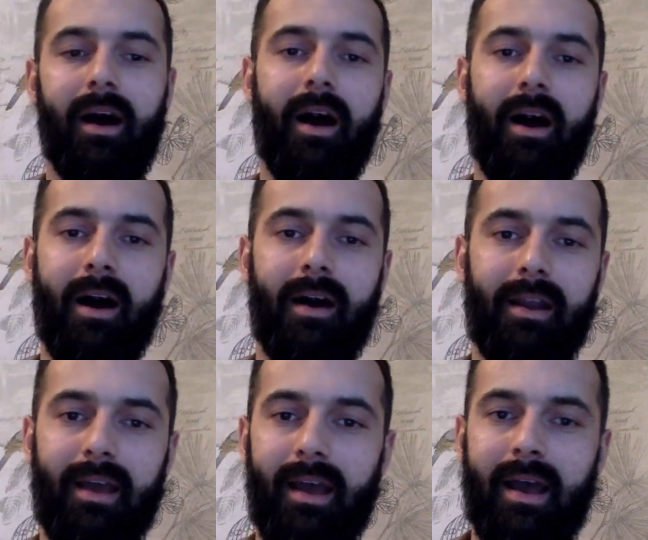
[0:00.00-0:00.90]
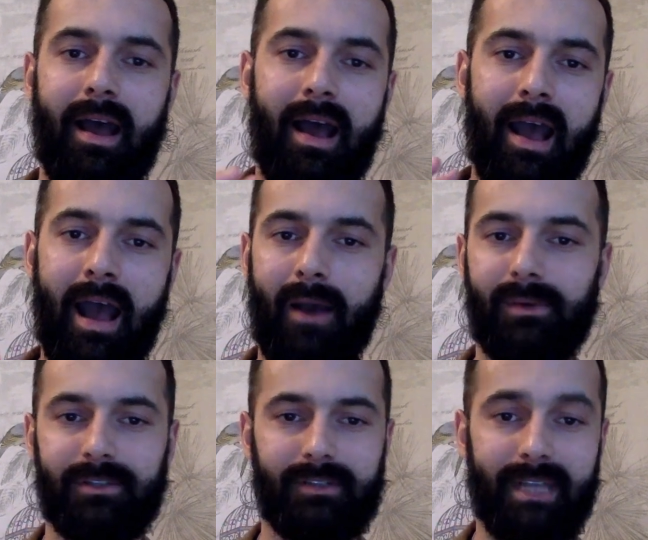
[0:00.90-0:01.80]
on how
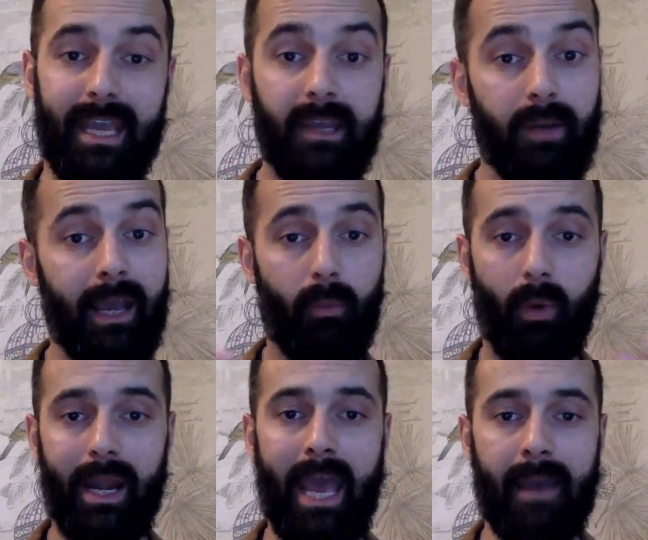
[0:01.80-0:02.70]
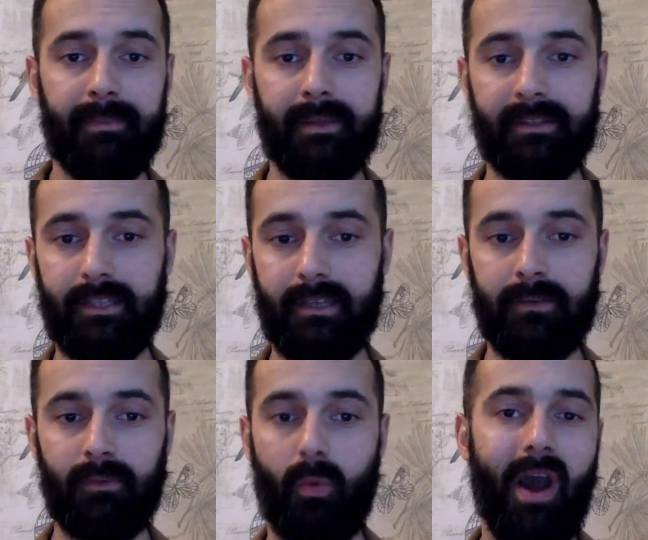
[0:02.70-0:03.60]
was your day and what happened to
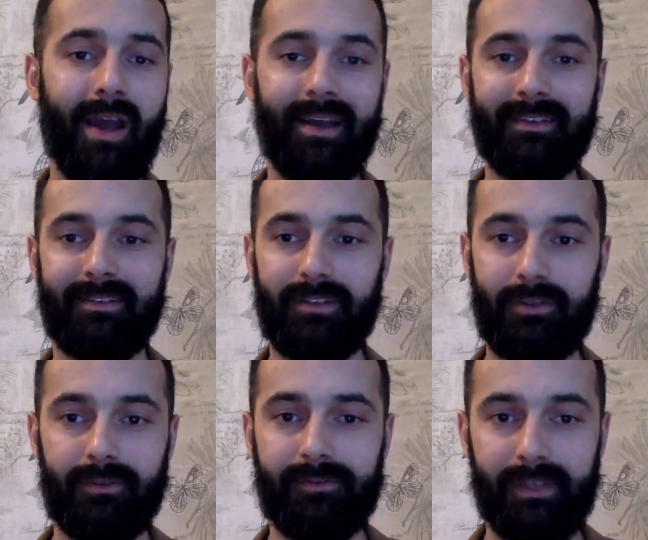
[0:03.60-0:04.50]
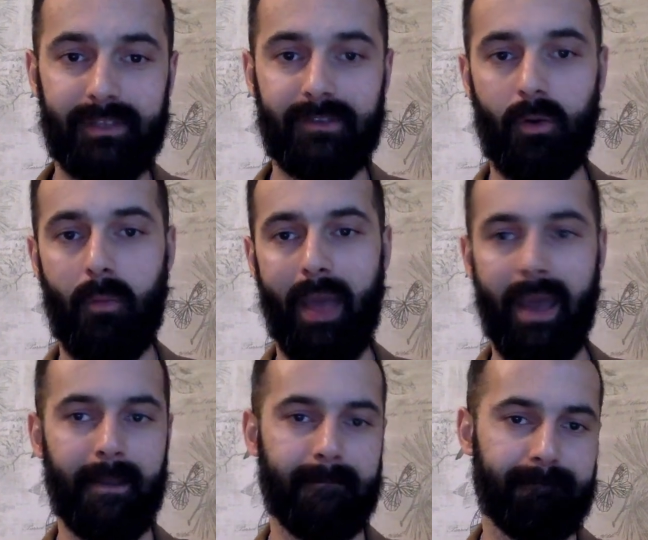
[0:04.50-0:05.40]
you, why is it you're feeling so
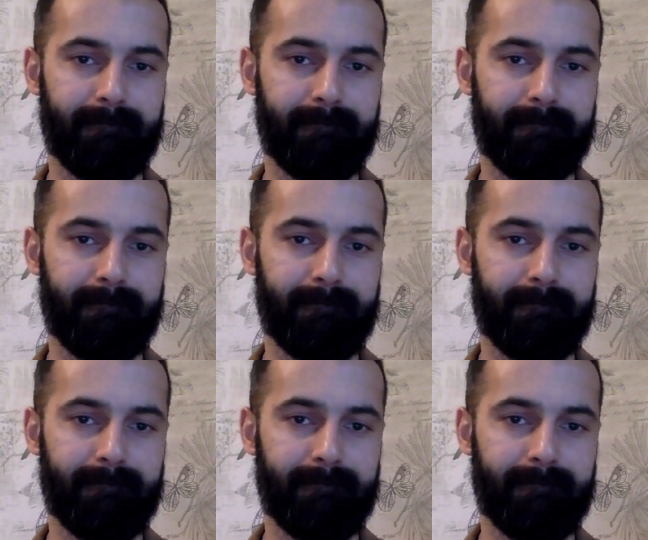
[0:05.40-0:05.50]
bad.